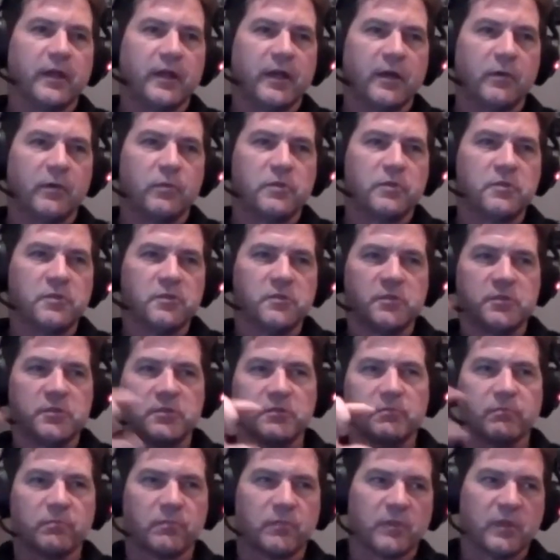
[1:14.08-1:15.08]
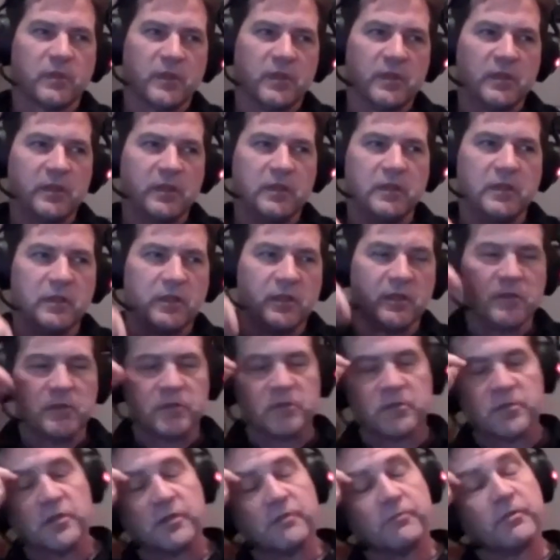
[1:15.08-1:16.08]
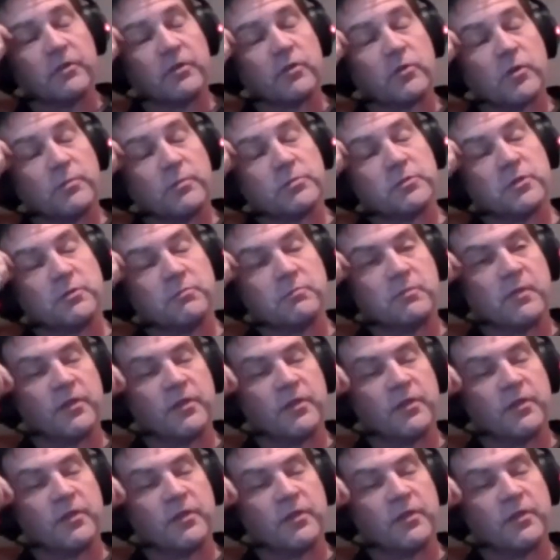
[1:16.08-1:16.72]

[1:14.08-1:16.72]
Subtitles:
which is the sort of encryption